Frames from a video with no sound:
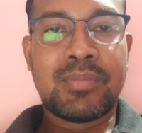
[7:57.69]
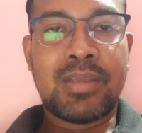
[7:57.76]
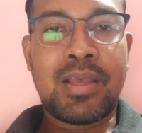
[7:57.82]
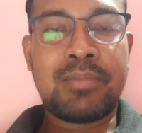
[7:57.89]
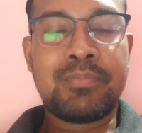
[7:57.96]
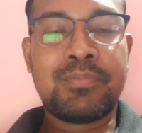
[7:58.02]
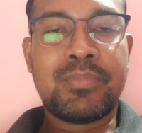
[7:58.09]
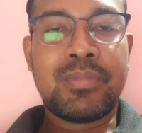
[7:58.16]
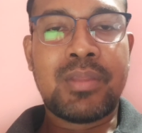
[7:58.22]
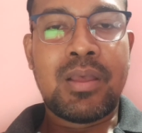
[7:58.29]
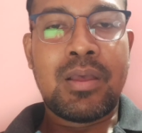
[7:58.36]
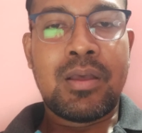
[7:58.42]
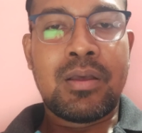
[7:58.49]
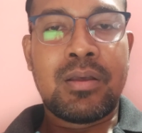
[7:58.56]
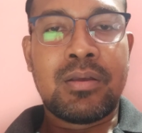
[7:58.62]
Yeah,
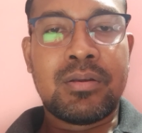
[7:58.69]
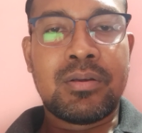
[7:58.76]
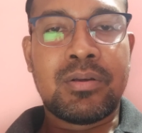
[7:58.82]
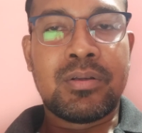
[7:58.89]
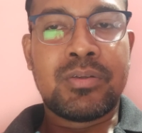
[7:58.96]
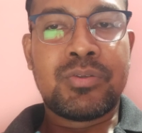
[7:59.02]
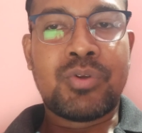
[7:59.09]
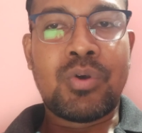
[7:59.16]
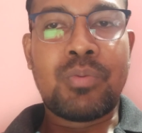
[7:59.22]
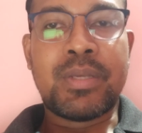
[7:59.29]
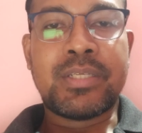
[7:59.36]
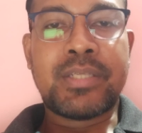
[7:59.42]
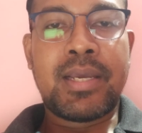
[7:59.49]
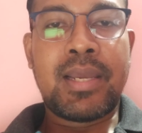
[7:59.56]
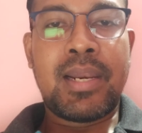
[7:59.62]
so
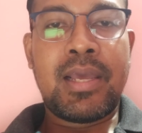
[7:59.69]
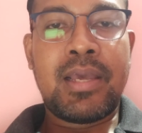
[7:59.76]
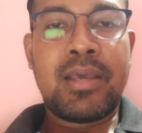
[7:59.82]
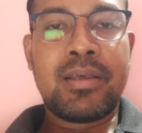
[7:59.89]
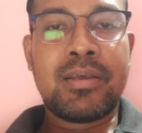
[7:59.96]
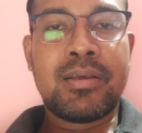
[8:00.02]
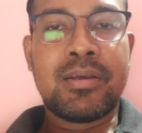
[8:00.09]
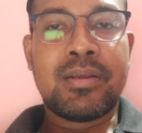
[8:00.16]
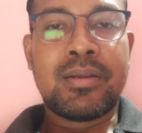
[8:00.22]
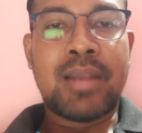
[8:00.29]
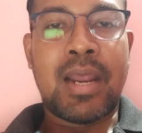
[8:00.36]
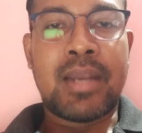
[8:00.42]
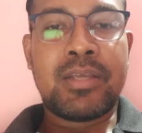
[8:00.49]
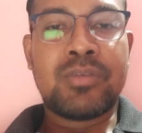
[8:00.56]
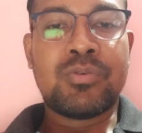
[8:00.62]
basically
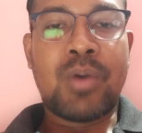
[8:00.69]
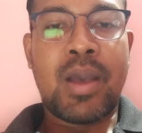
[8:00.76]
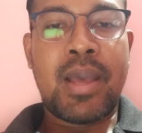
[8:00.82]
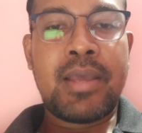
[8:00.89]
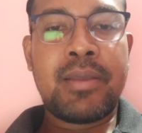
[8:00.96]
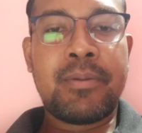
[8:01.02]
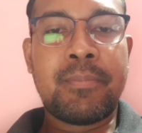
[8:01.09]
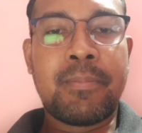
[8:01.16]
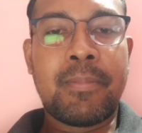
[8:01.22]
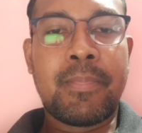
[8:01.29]
that is why